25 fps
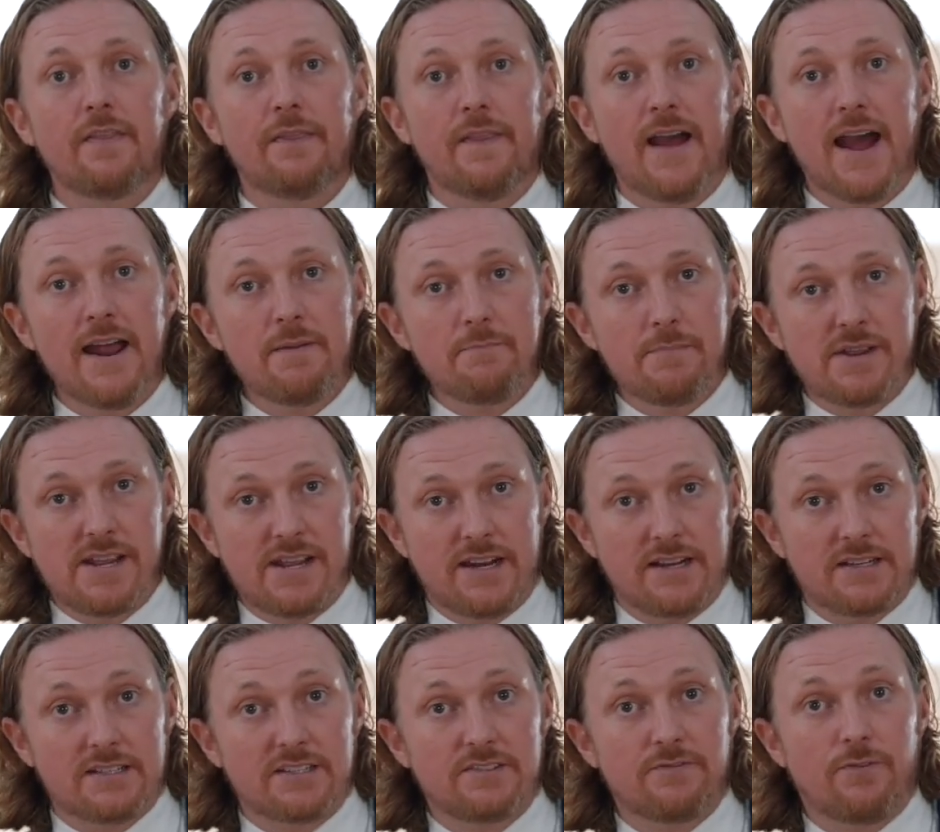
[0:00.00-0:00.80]
That
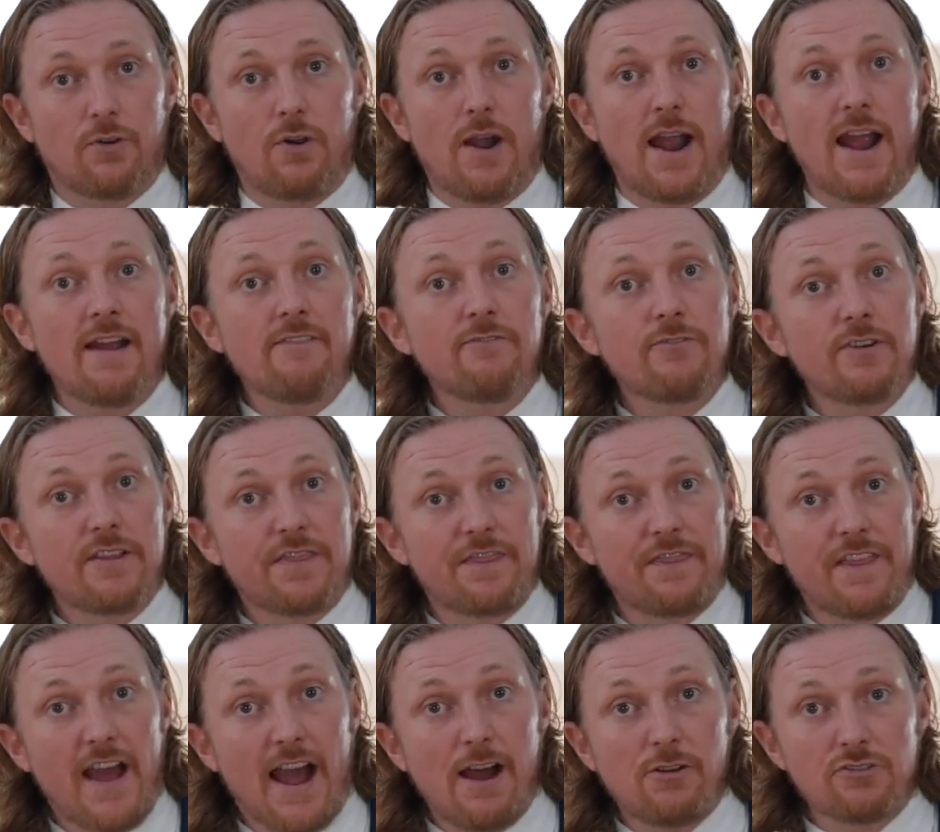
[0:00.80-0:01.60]
means for every
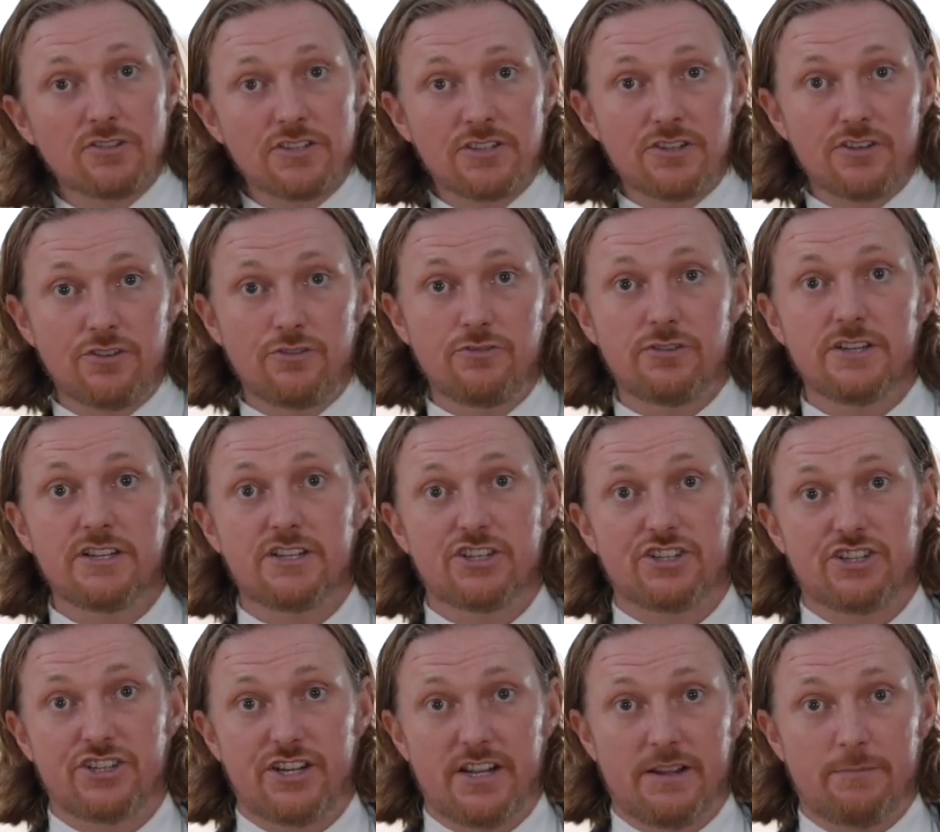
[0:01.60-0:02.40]
1,000
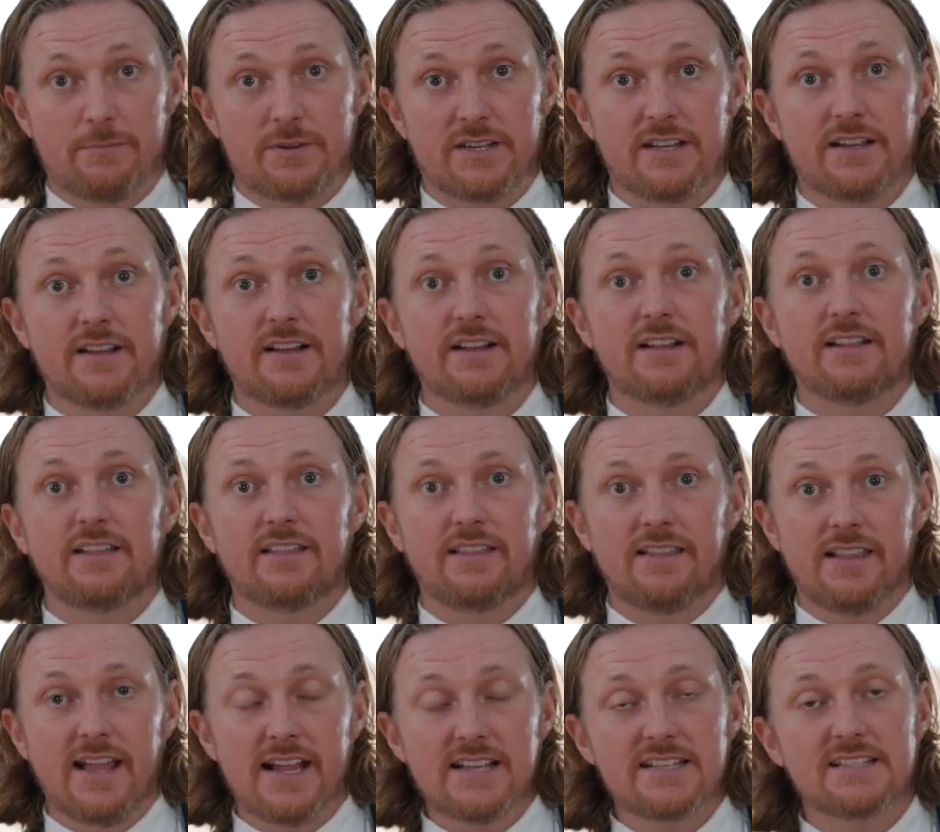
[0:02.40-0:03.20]
units shipped,
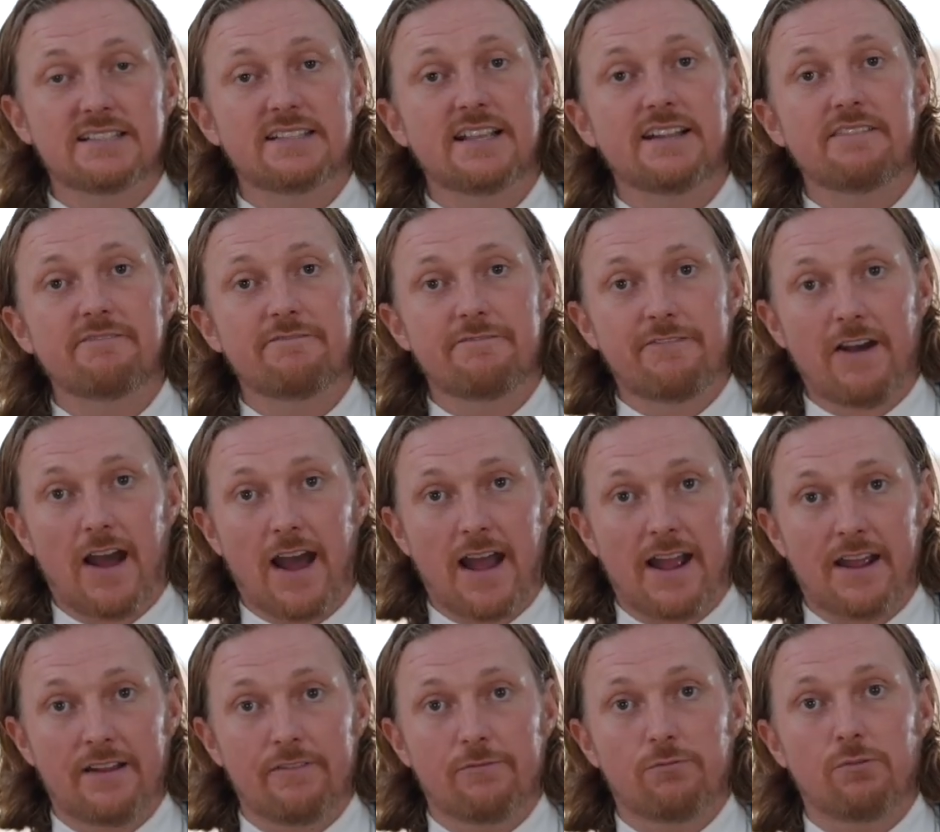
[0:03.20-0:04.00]
less than
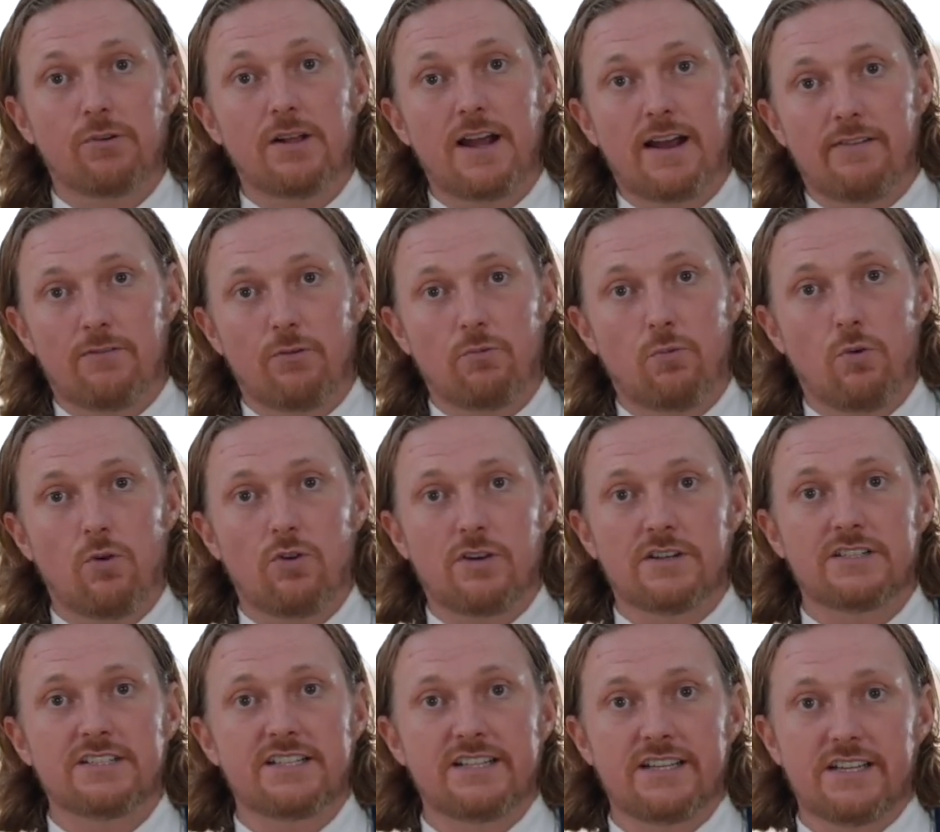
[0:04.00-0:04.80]
5 will have a
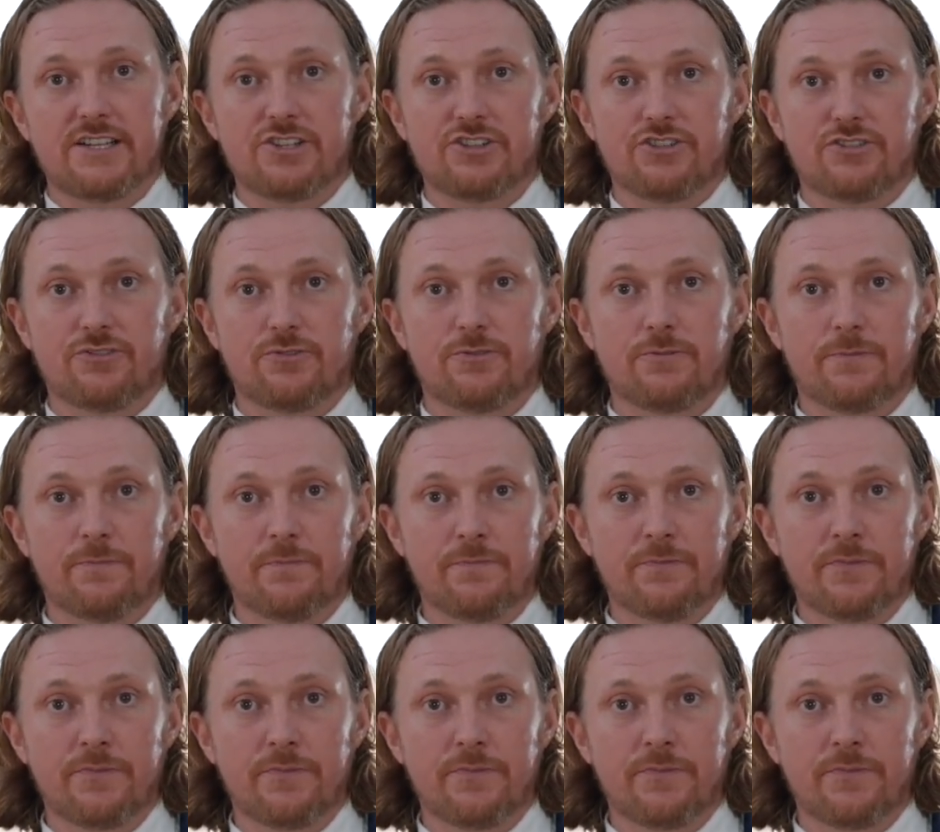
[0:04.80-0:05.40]
warranty issue.